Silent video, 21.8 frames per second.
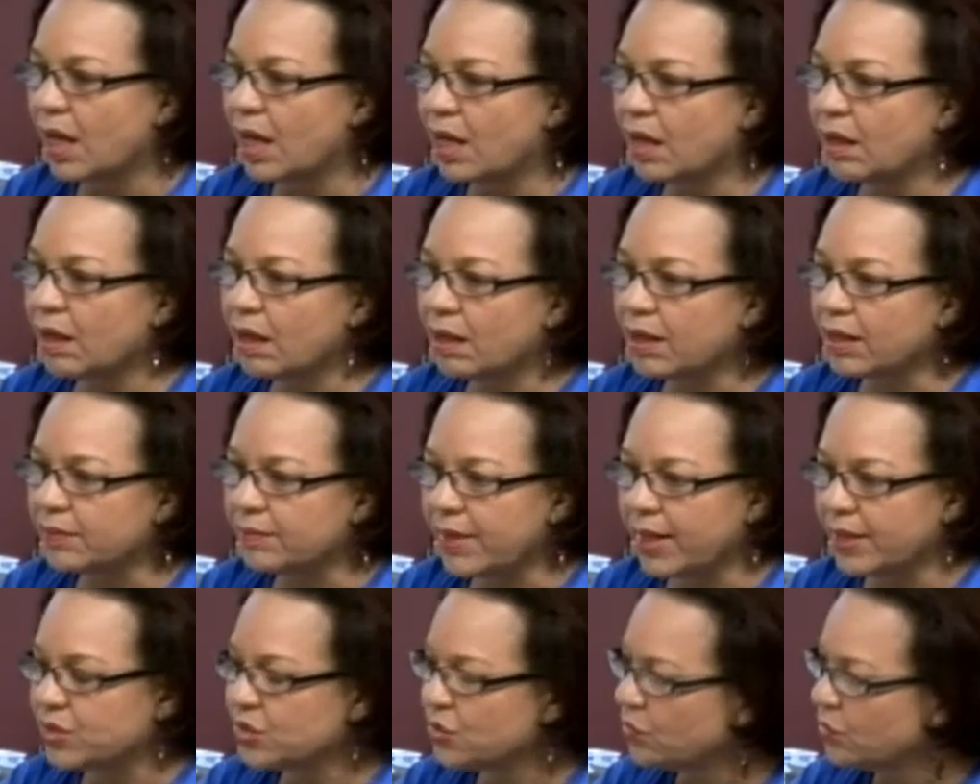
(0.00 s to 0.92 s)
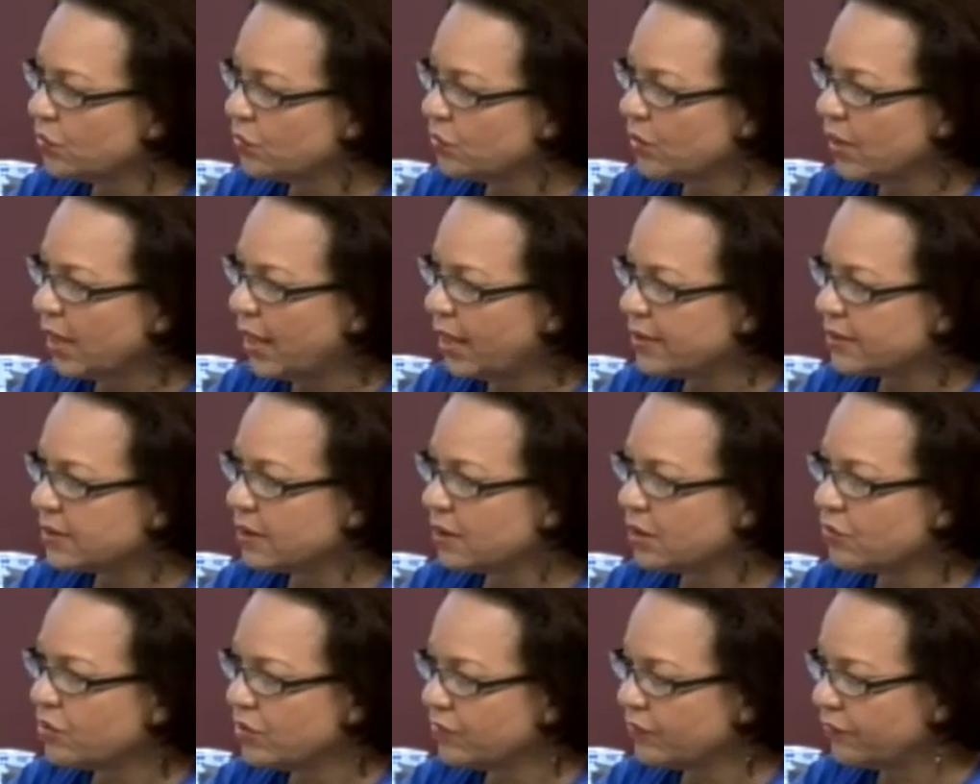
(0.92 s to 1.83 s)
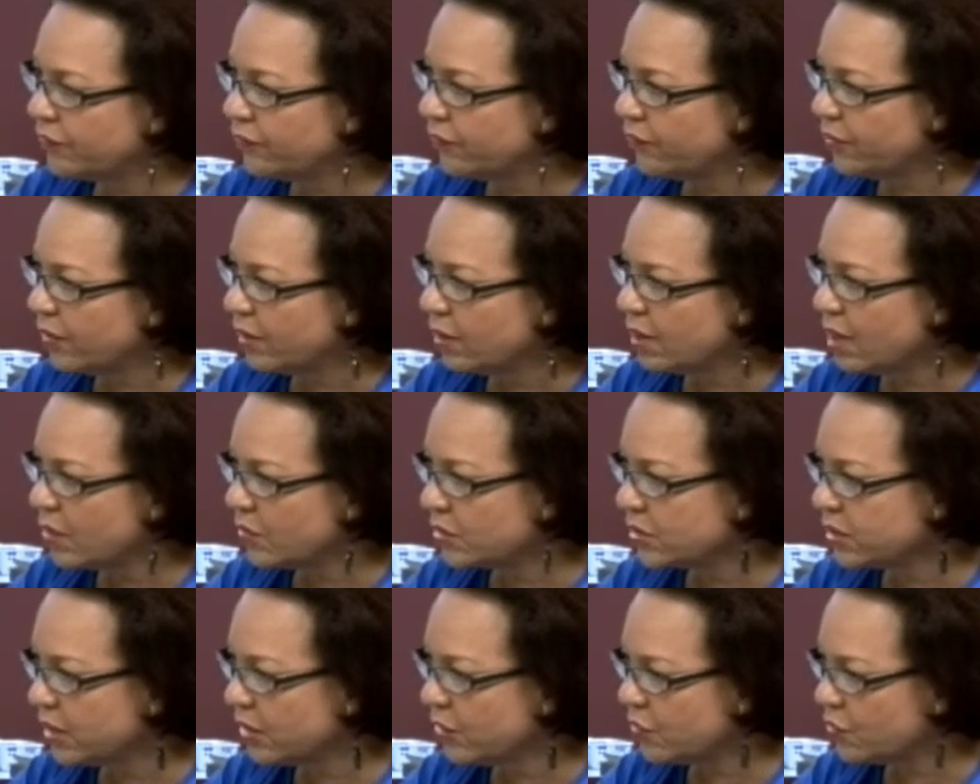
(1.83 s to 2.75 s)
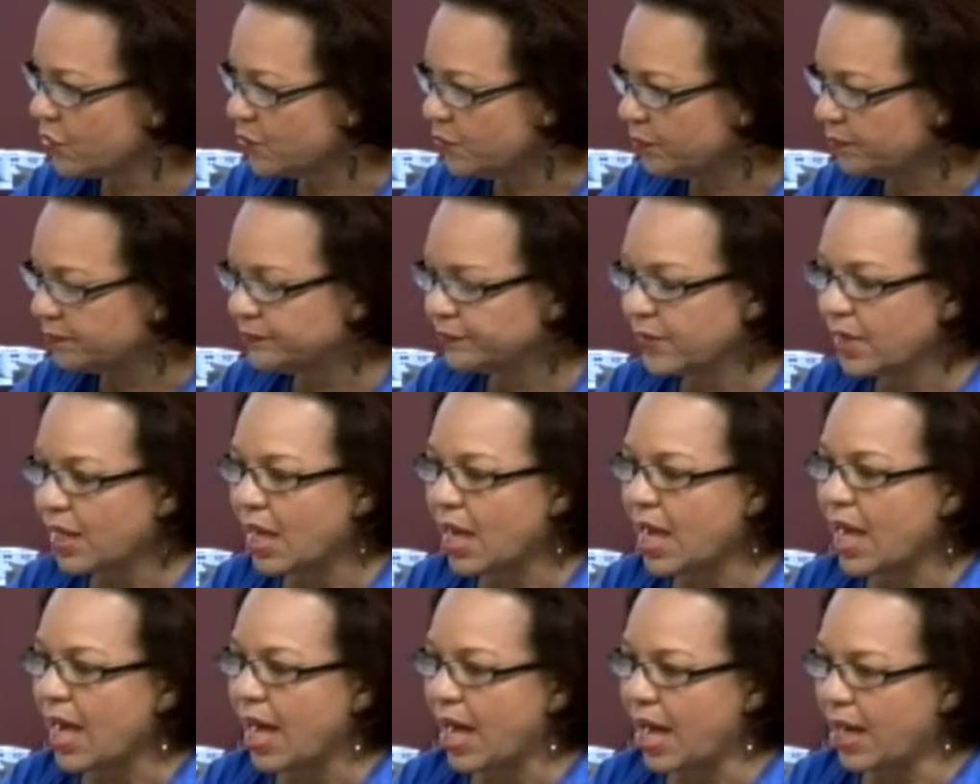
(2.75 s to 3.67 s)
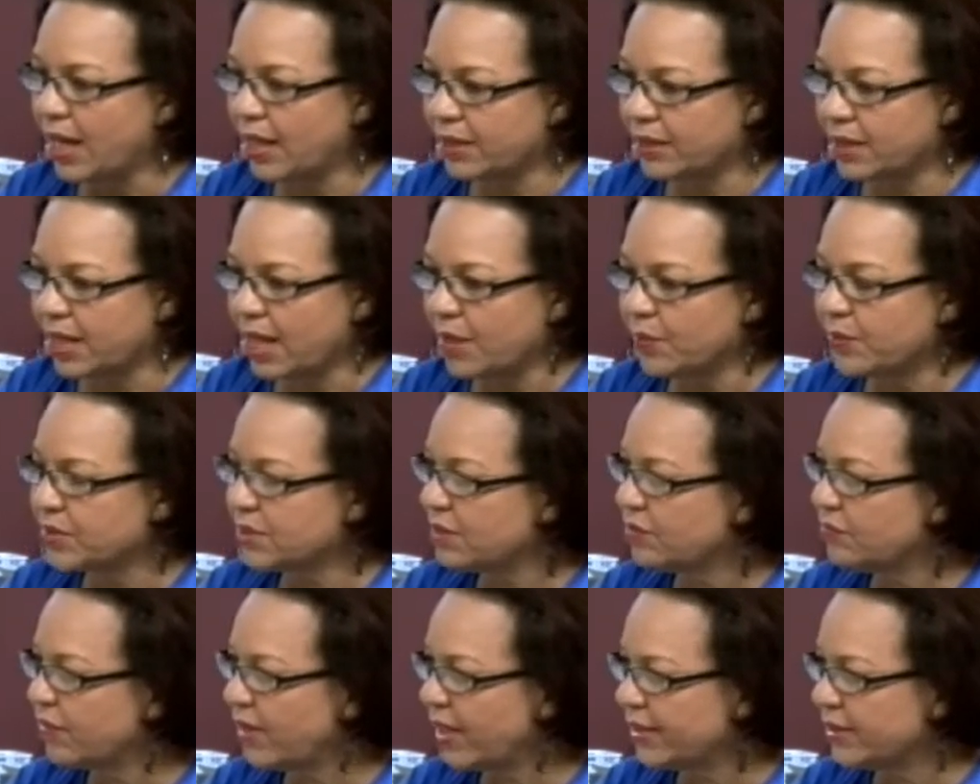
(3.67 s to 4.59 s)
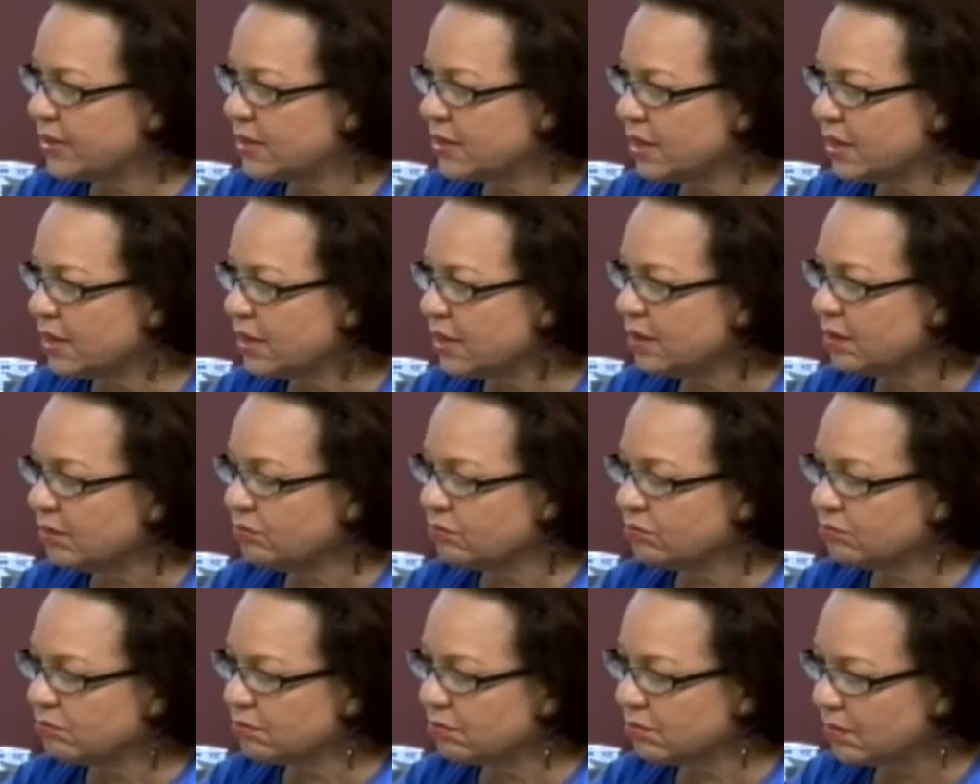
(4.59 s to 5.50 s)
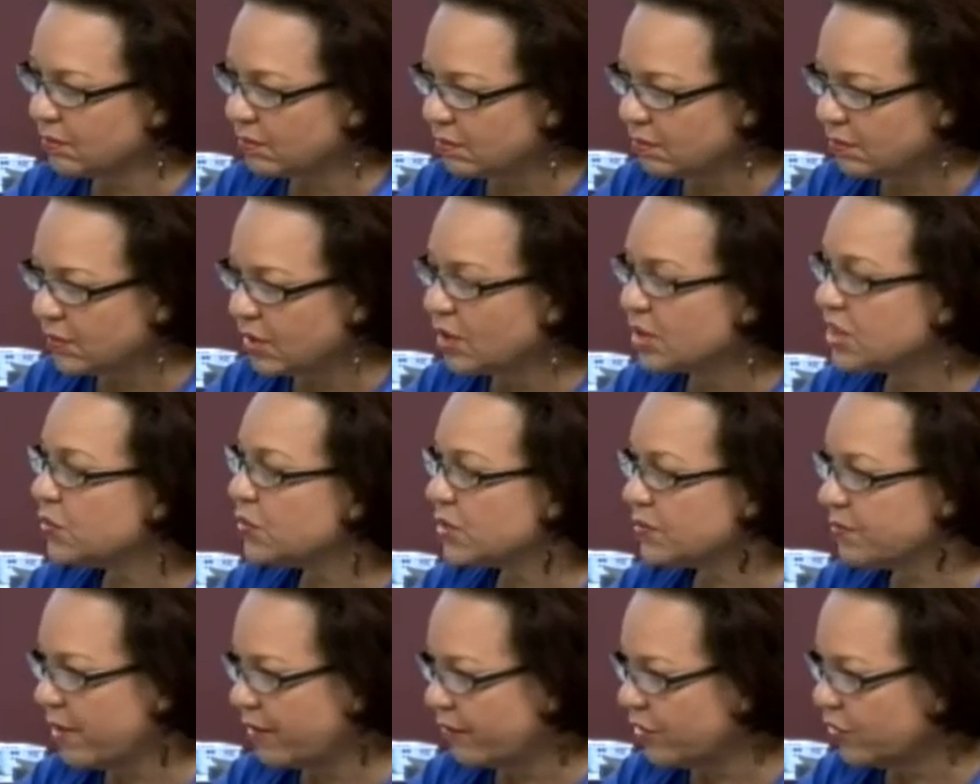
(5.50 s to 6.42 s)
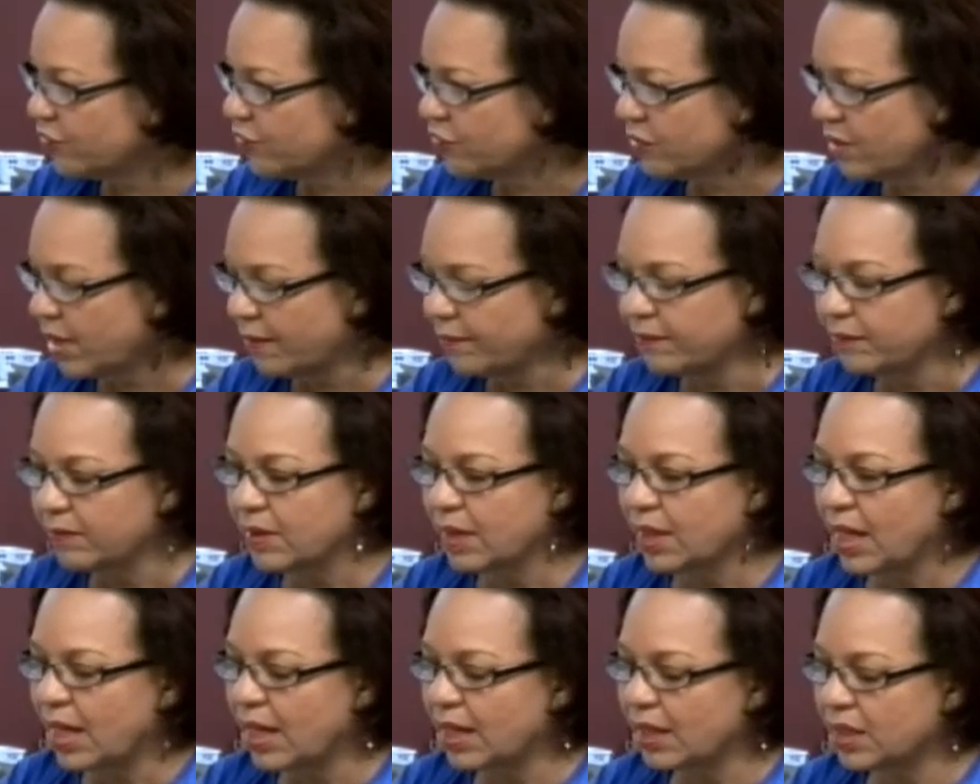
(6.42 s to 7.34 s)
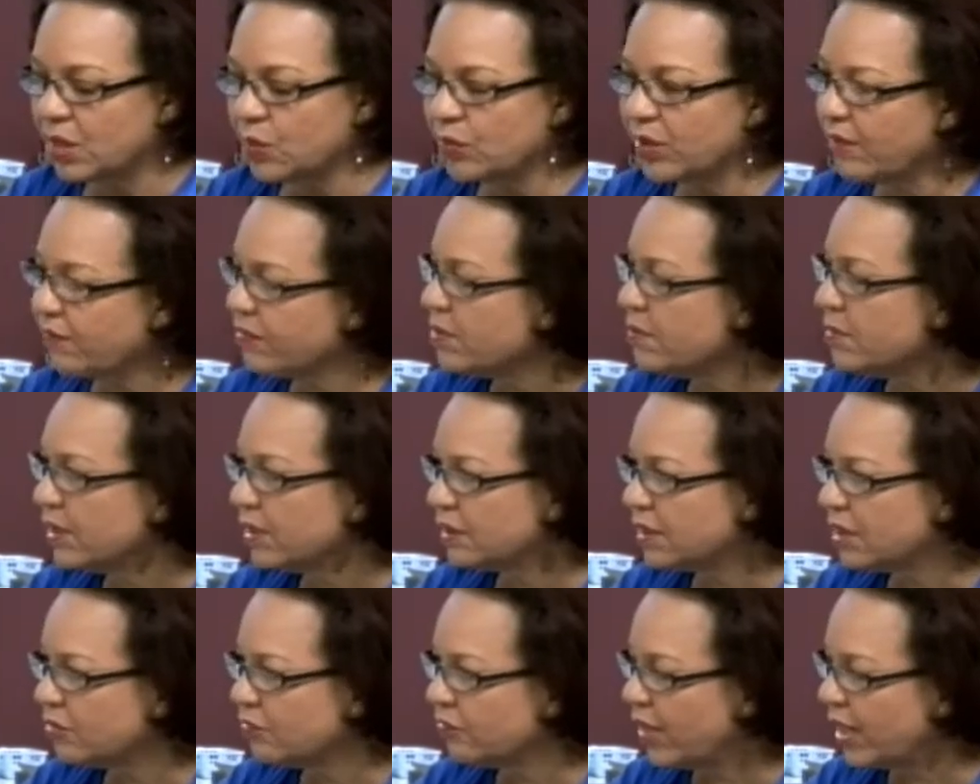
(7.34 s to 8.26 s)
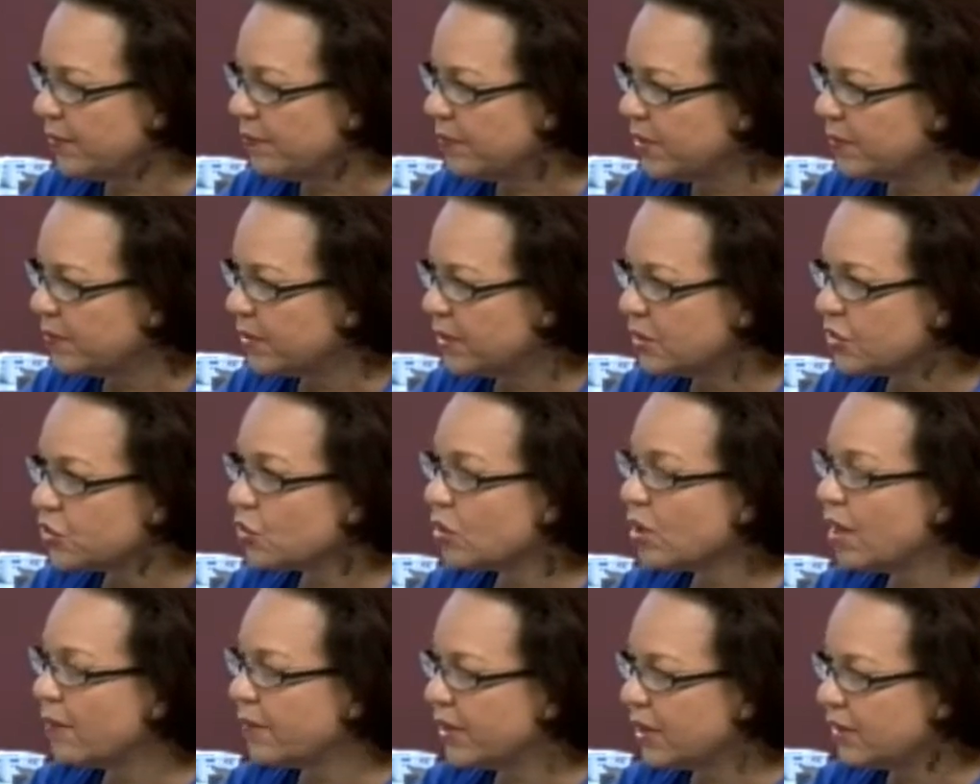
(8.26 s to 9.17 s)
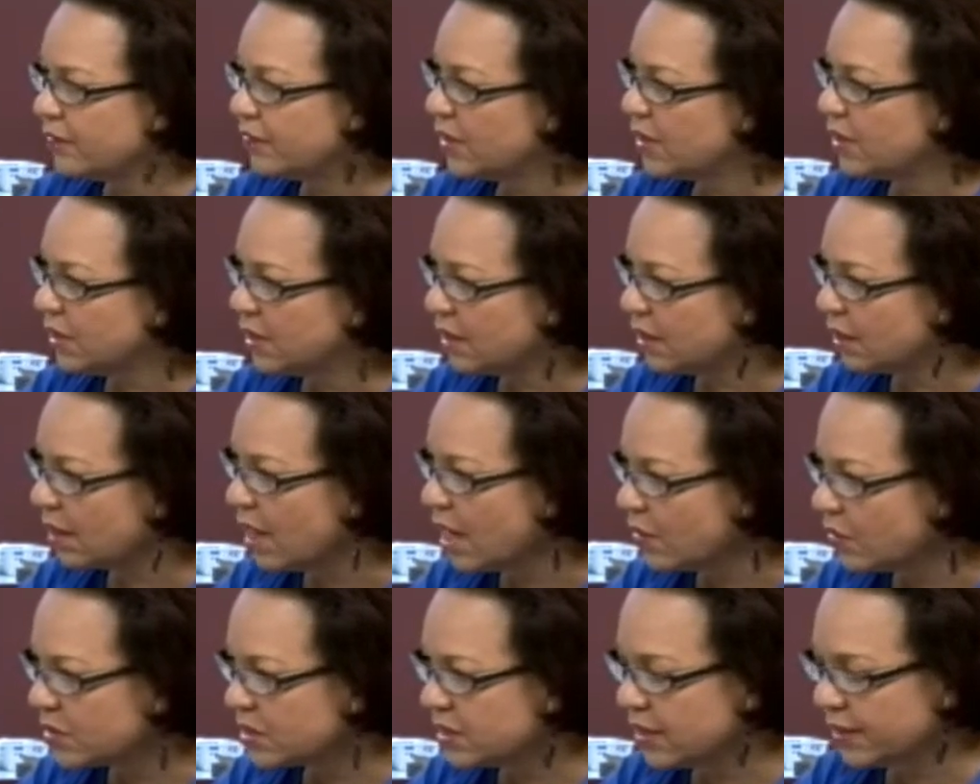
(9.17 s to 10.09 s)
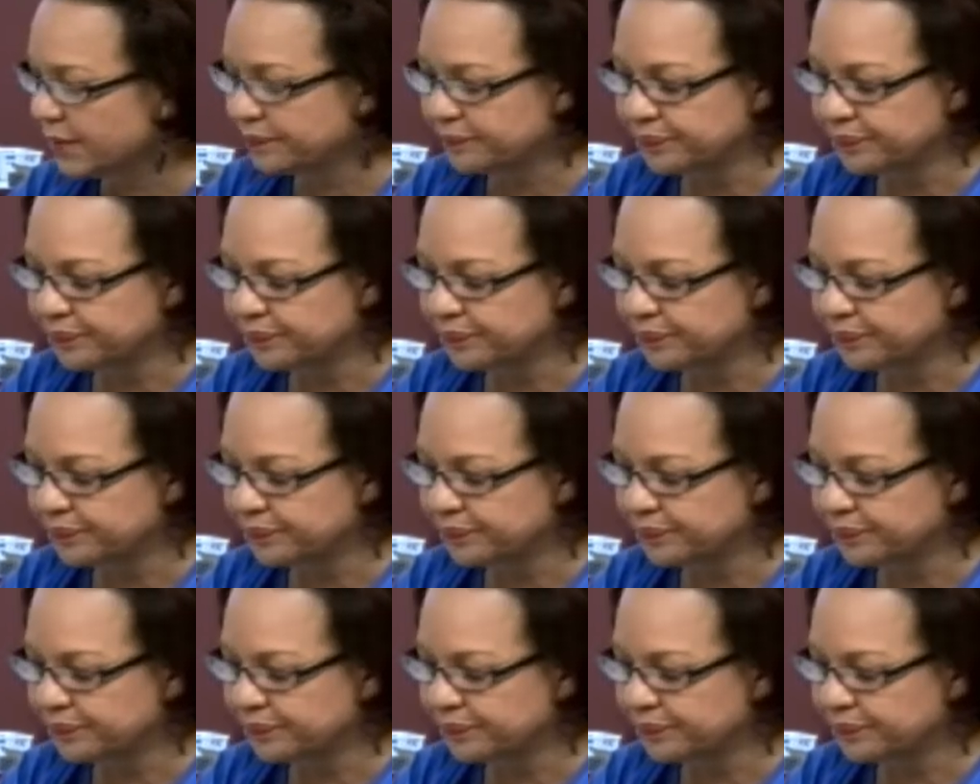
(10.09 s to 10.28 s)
Clark and Batu has a grief counseling group, and I was invited because he was buried through them. And they would every month invite people to come in if they needed counseling.